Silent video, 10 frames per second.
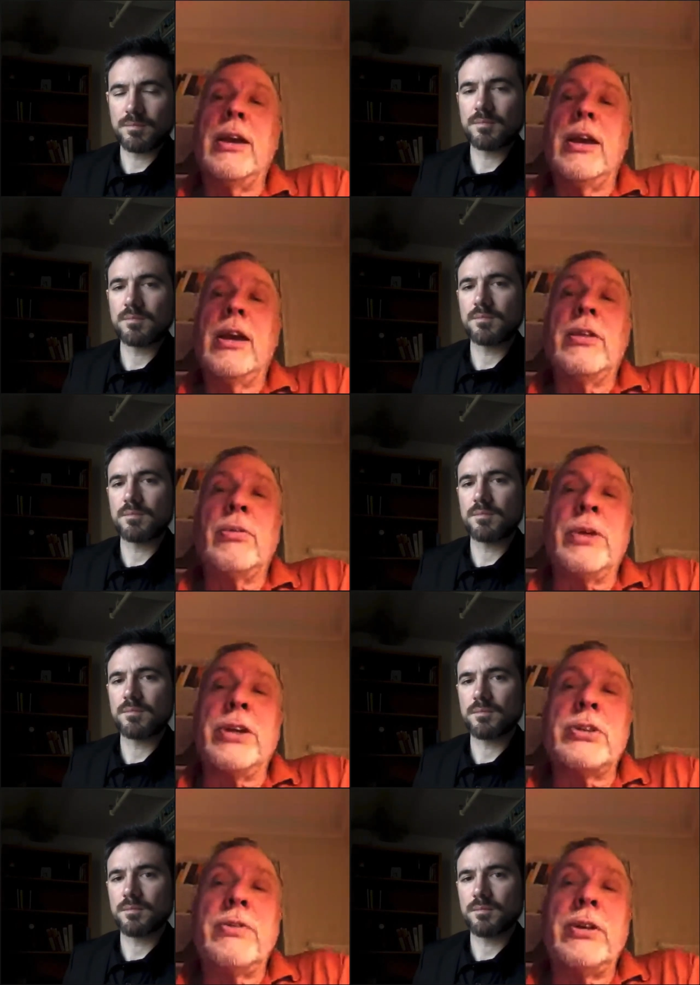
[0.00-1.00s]
Speaker 1: the rest of
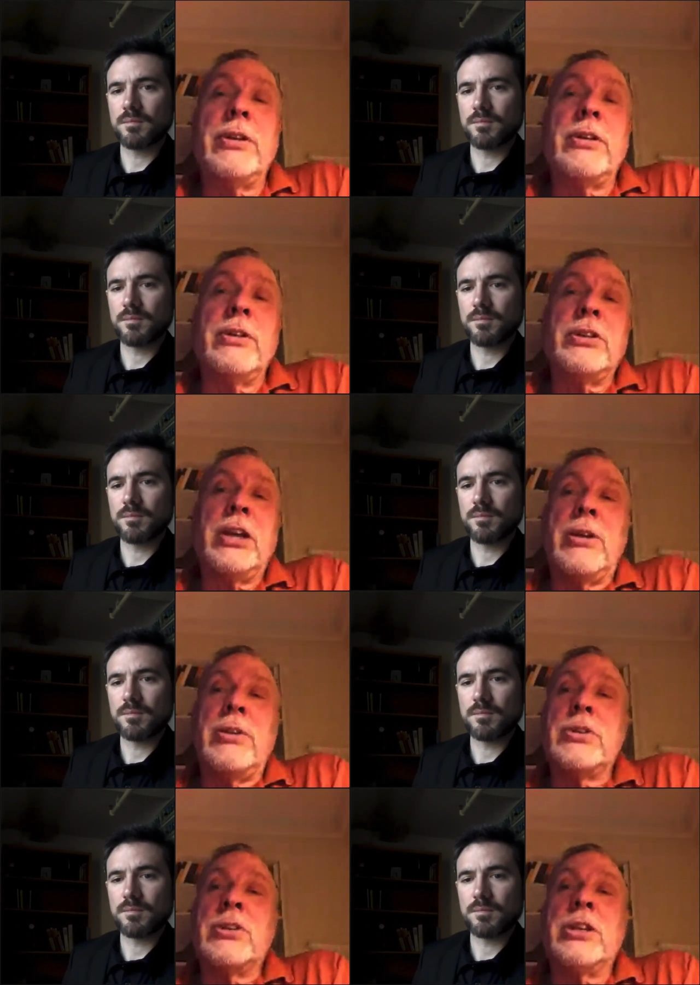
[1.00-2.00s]
the tales
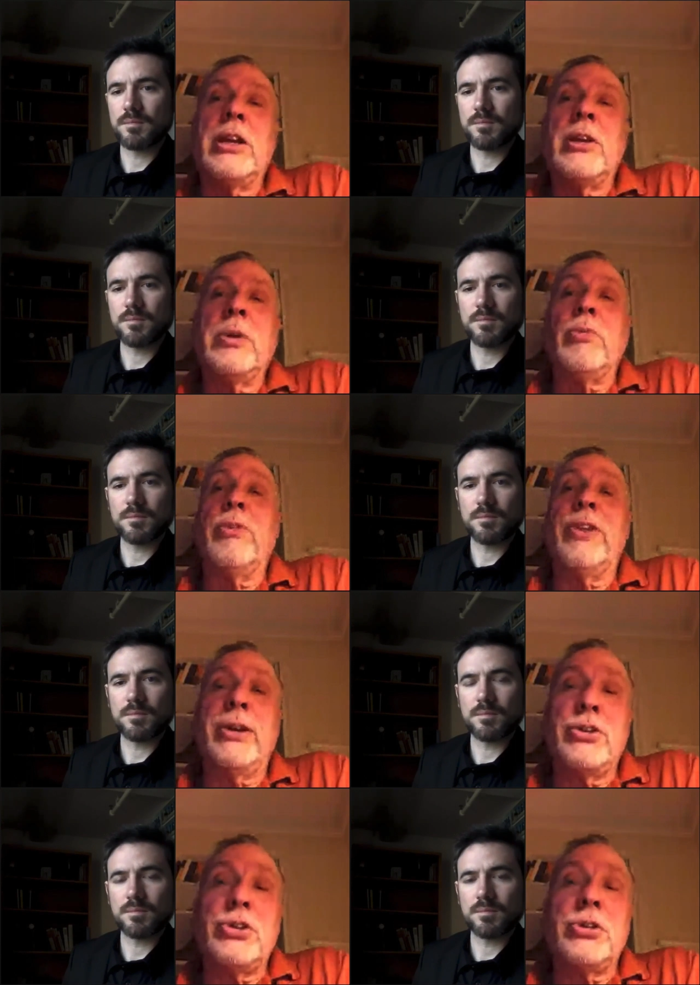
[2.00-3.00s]
deal with
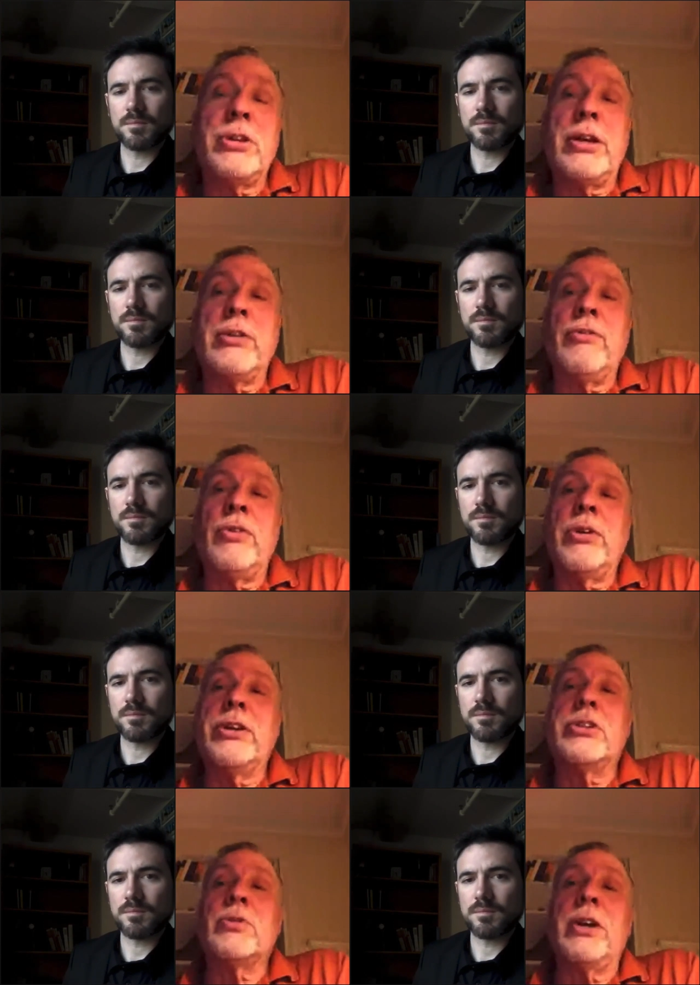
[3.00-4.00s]
revenge, that Lord is
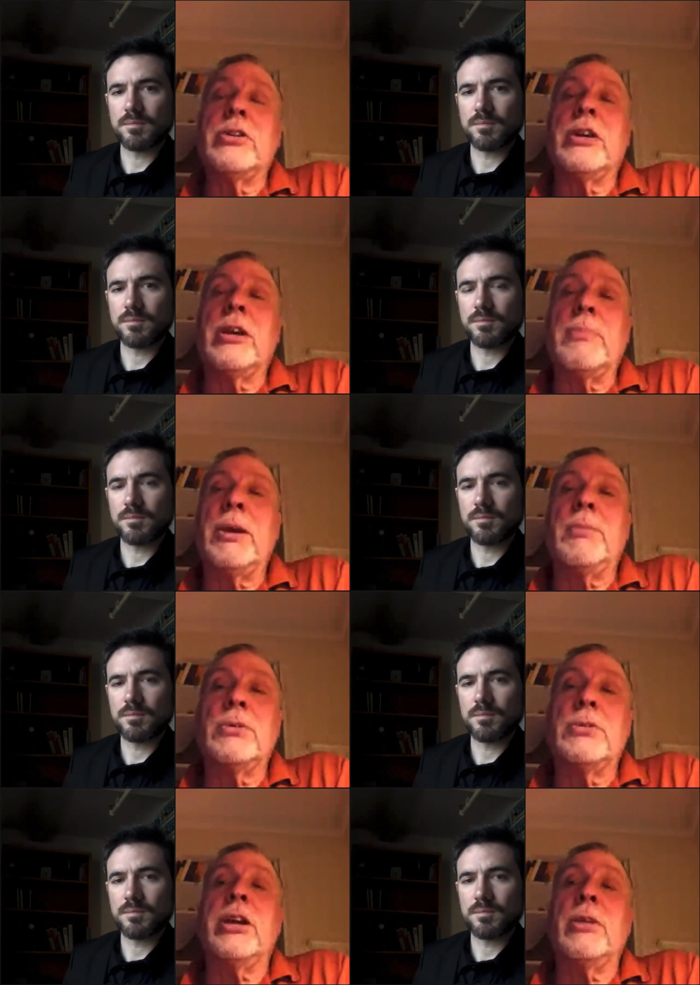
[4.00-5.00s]
trying to get people to
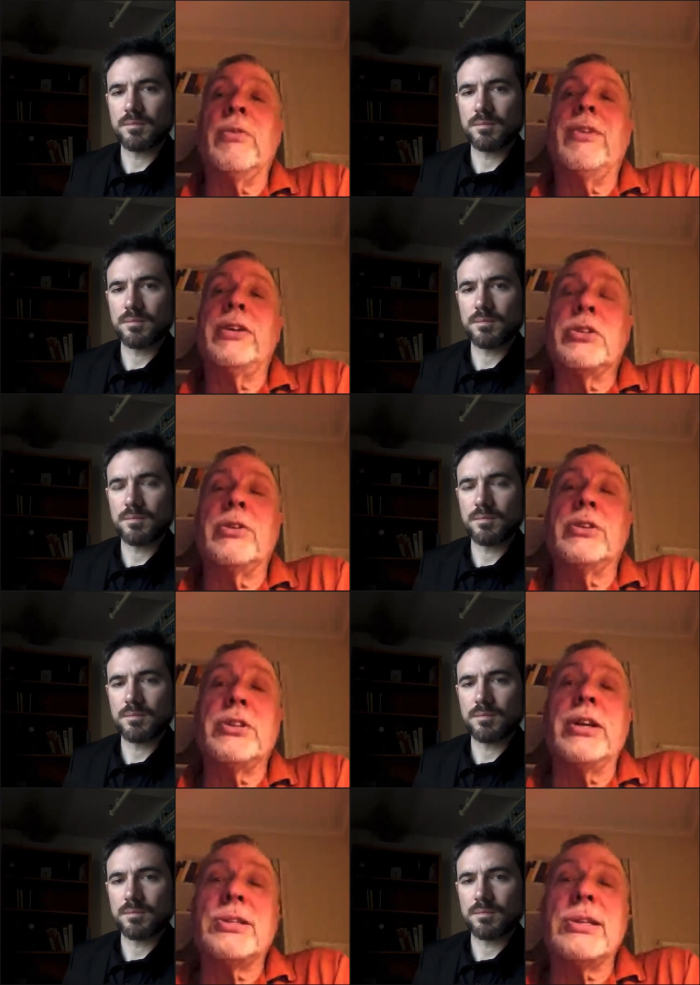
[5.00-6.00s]
take revenge on his dead
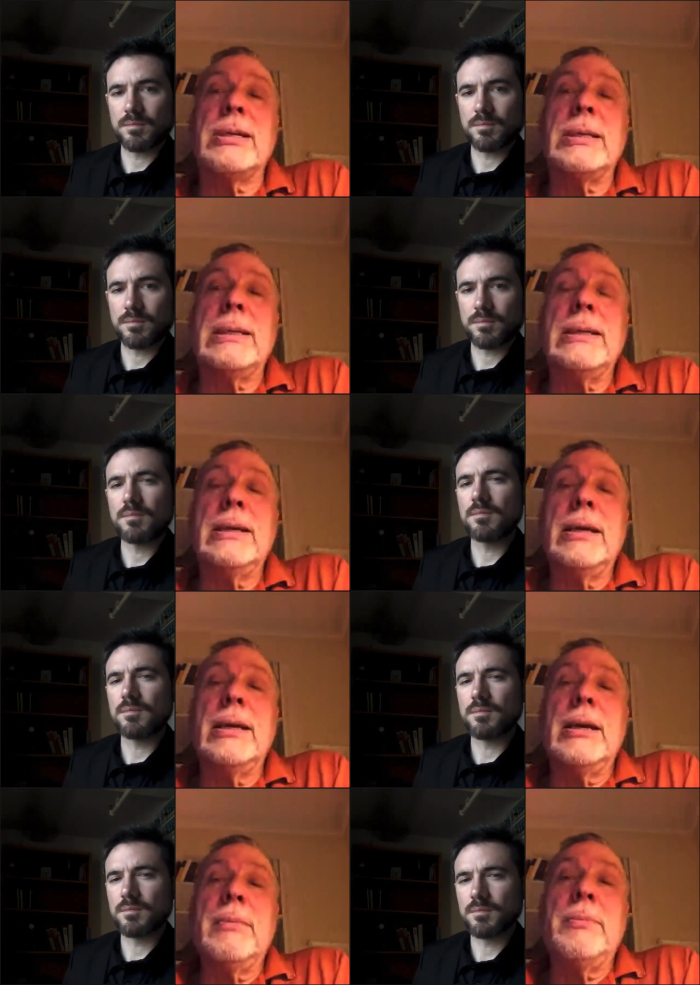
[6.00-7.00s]
son.
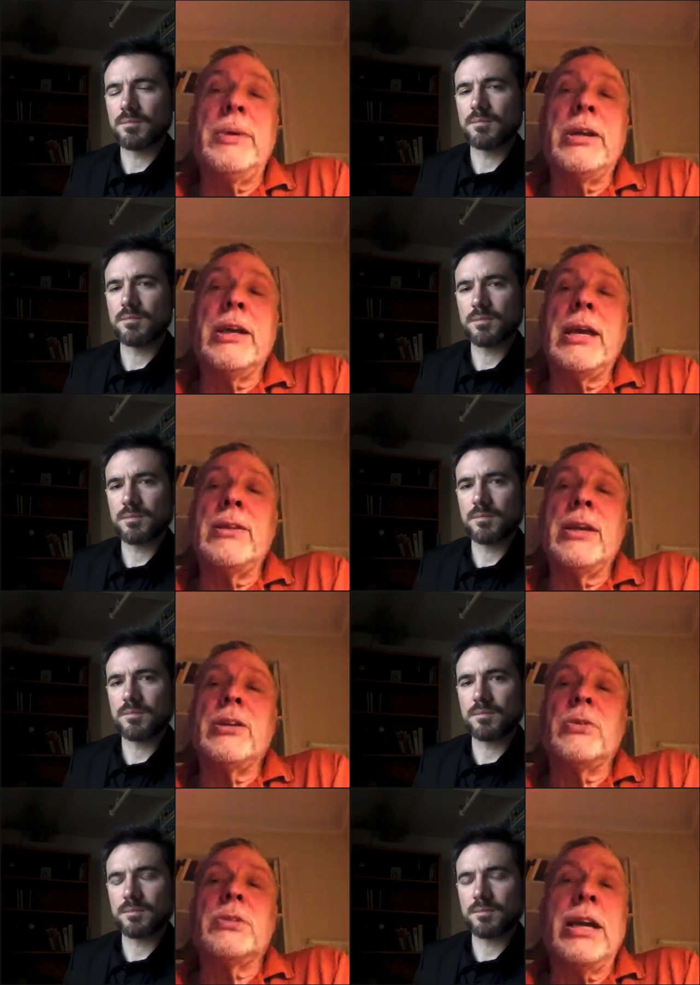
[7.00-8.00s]
But again, they don't
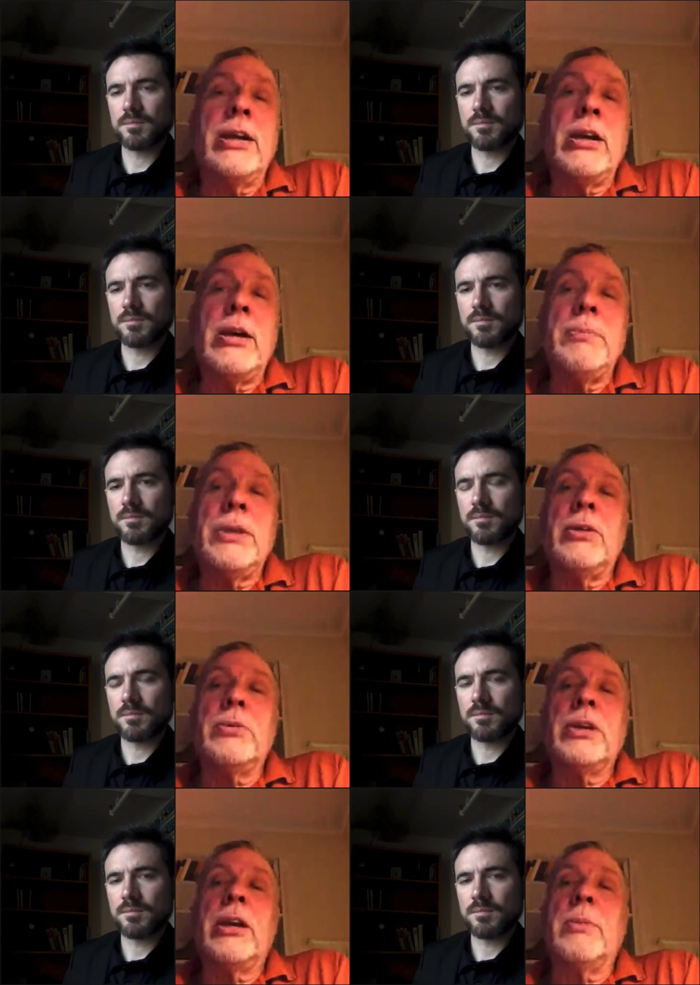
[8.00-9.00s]
add up. They don't add
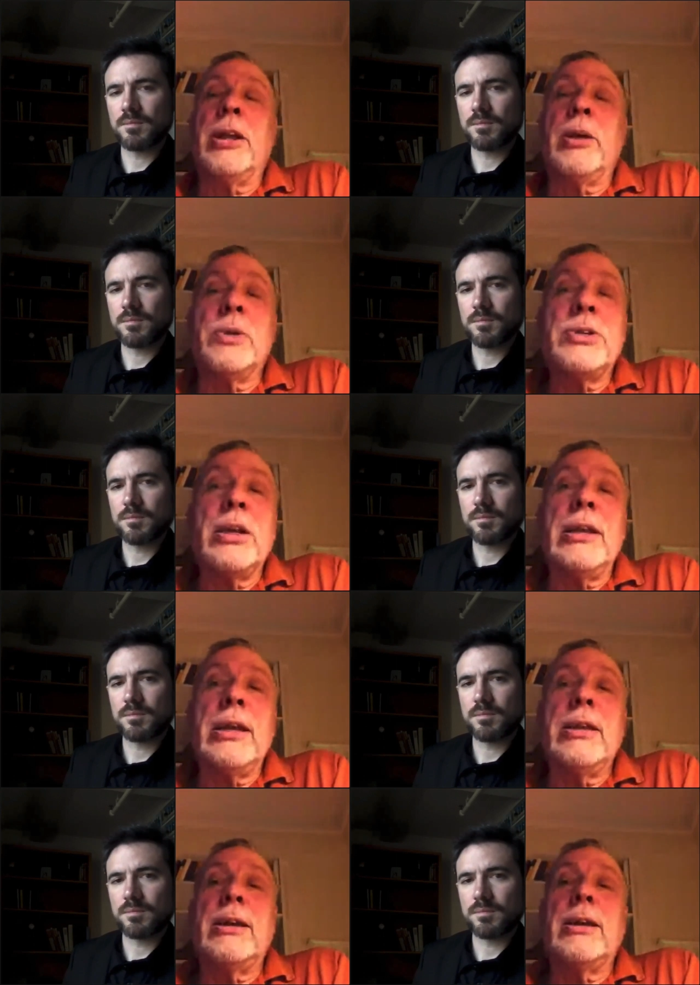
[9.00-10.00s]
up linguistically.
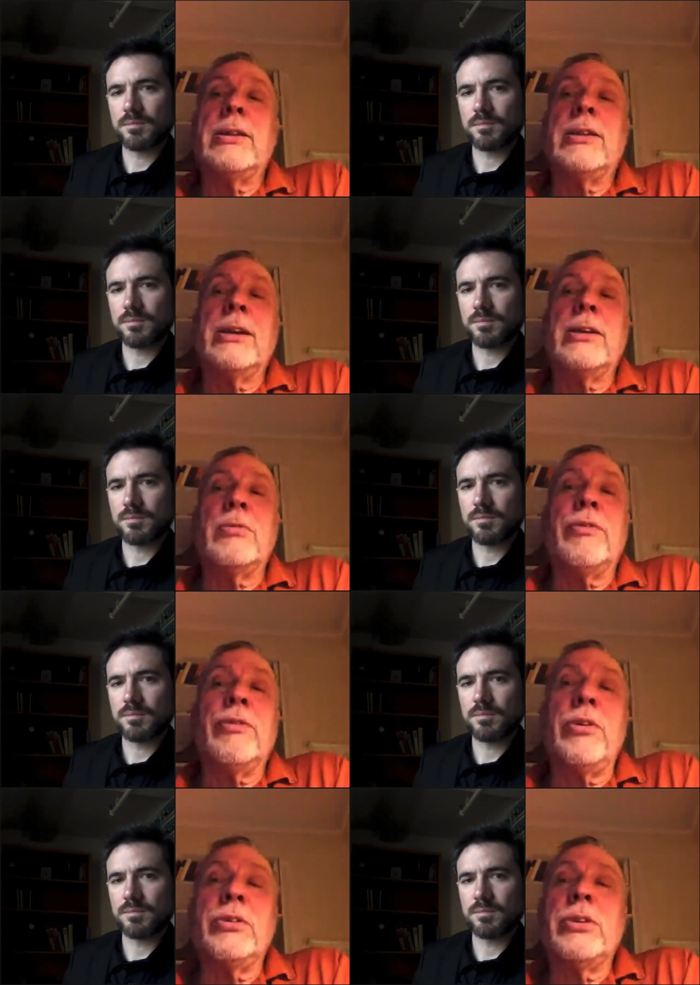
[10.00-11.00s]
They, they refer
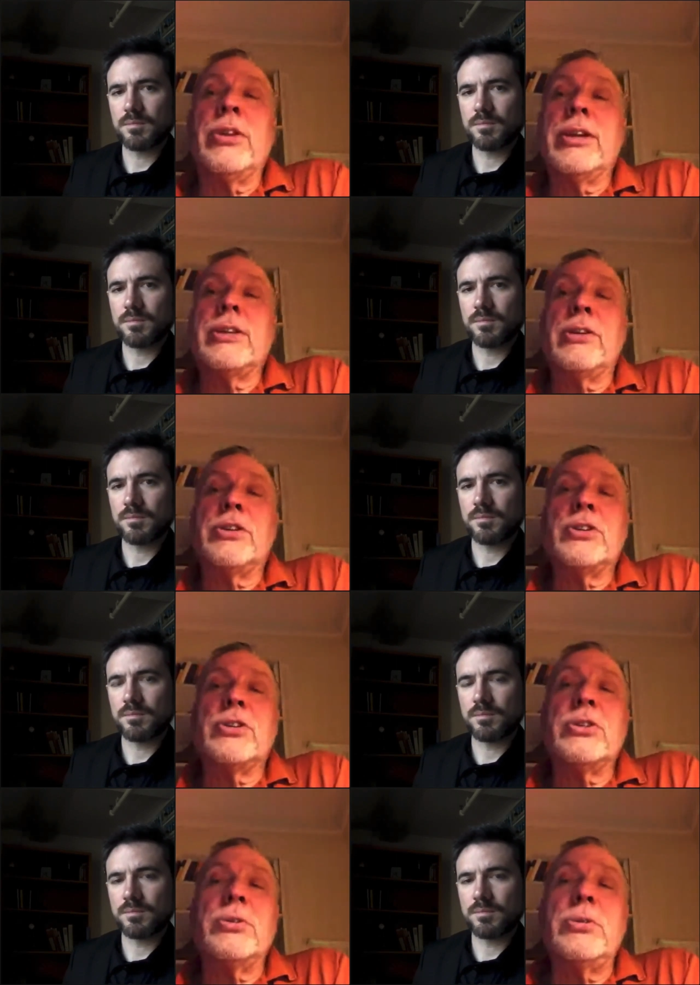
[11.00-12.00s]
to things that are just
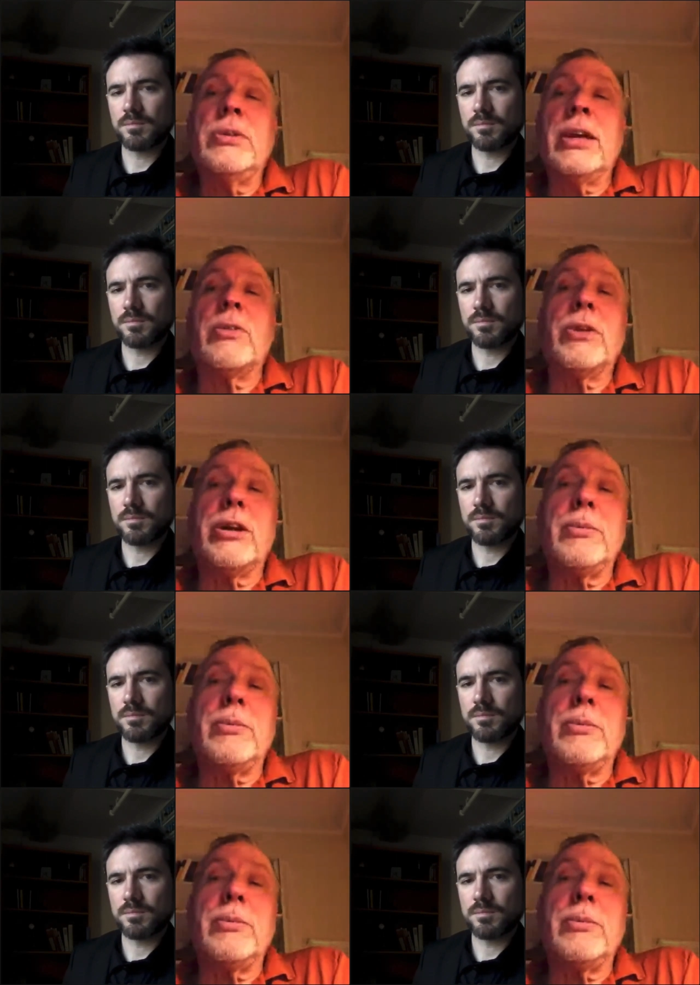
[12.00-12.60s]
too incredible.